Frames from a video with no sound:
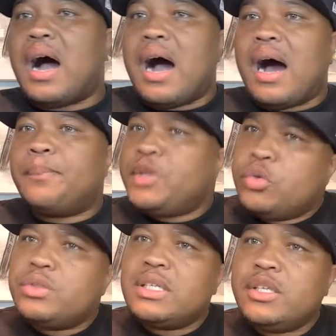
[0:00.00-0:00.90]
I'm
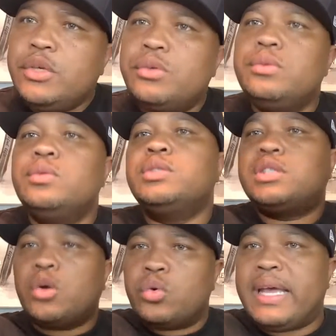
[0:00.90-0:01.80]
using you
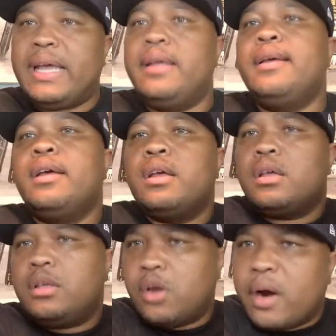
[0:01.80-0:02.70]
so that
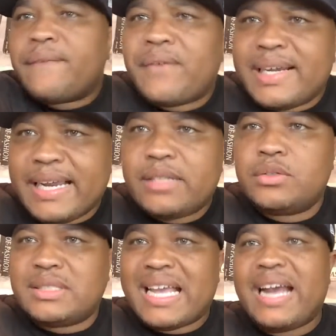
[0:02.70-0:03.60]
your financial
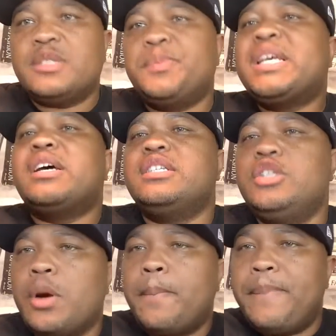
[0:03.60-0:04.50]
status, because
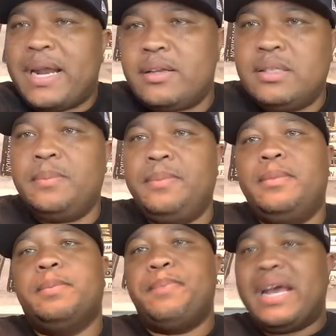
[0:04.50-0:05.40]
you're better
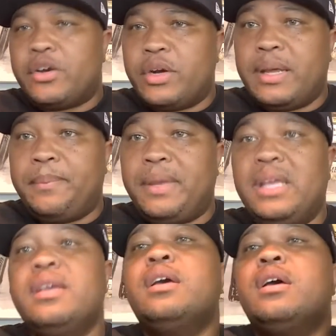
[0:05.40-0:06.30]
than
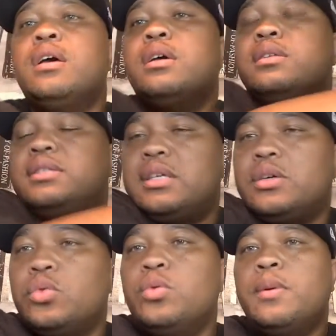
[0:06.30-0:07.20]
me,
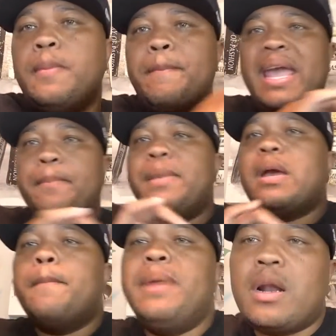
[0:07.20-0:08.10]
to make me
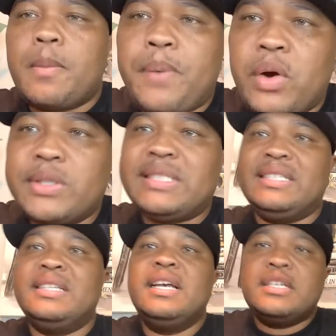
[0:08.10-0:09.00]
a better
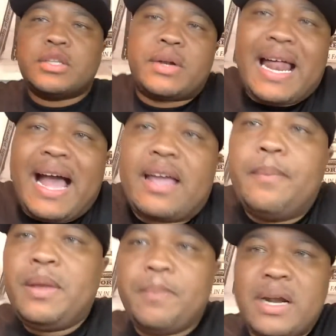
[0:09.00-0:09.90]
person so that I can
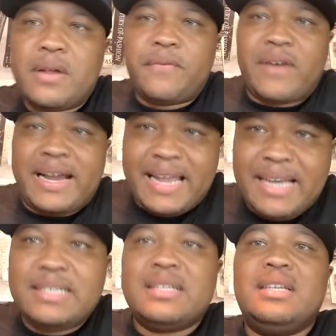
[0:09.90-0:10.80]
be better
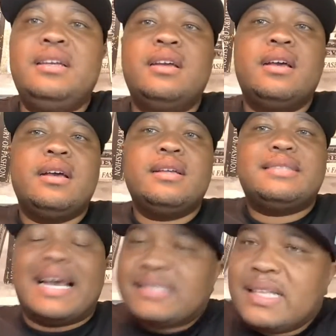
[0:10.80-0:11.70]
financially.
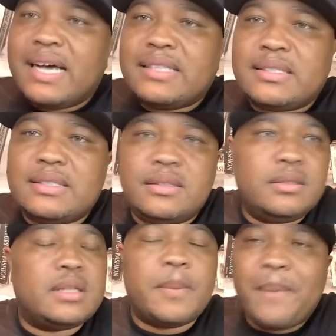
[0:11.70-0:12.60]
That's not
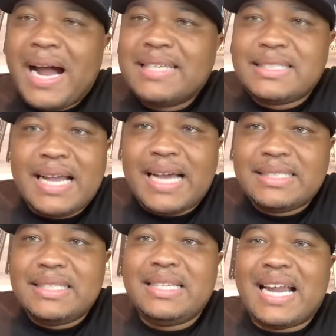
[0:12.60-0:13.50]
the mindset
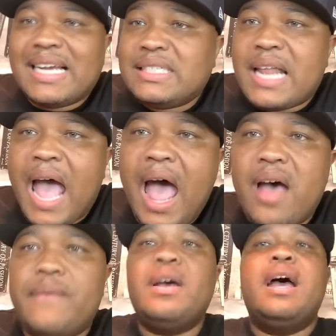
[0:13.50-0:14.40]
that I should
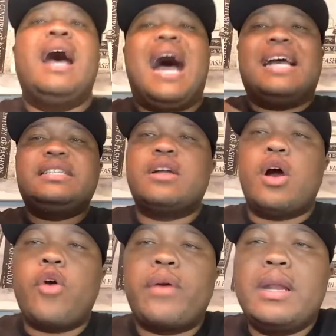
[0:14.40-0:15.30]
have. I should
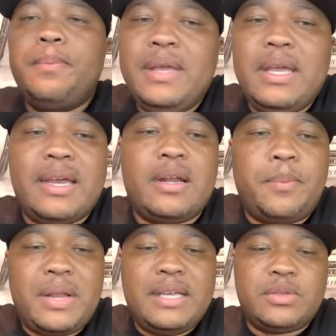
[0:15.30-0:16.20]
already be in a
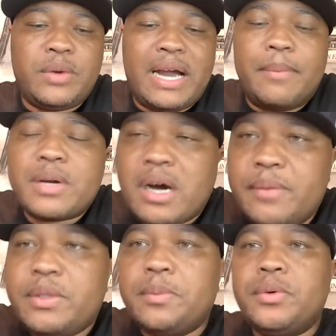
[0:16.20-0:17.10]
place where I'm
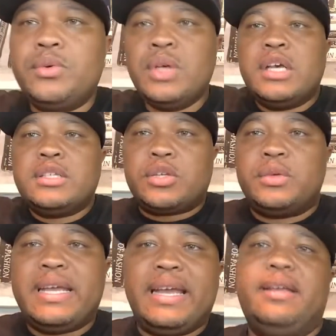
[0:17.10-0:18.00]
comfortable so
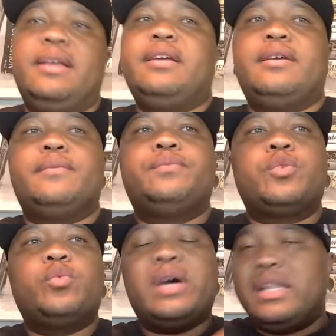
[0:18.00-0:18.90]
that
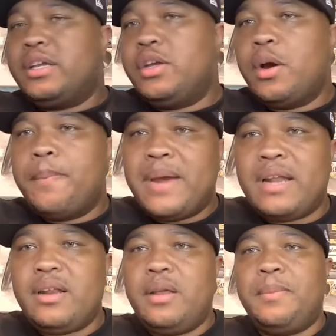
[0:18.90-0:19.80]
whether you're
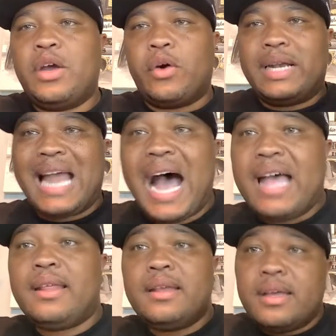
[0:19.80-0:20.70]
better than me or
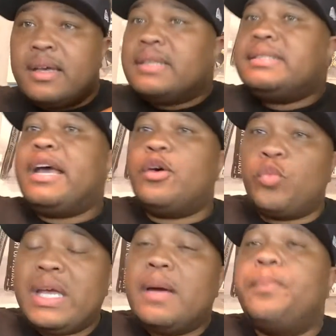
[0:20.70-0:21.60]
not, that
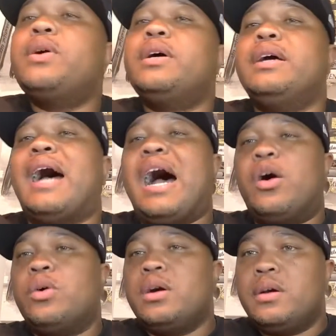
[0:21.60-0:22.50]
we can put
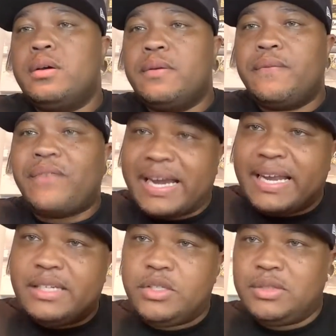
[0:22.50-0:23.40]
our
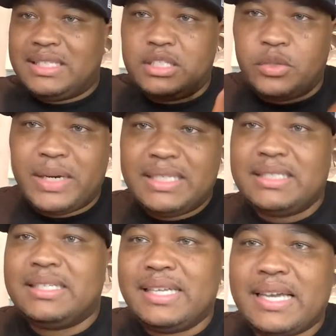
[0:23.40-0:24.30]
financial
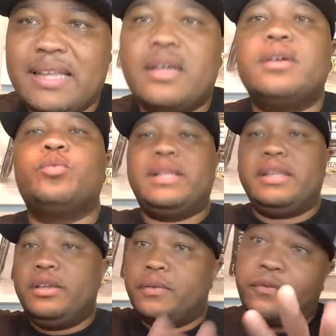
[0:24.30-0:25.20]
situation together, whether
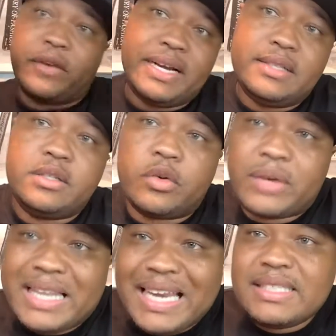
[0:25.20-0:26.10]
you're friends or
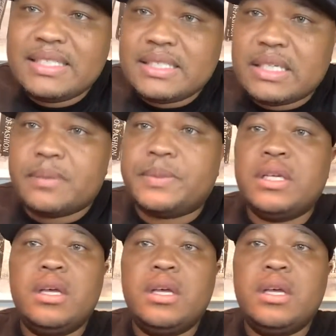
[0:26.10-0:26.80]
relationships,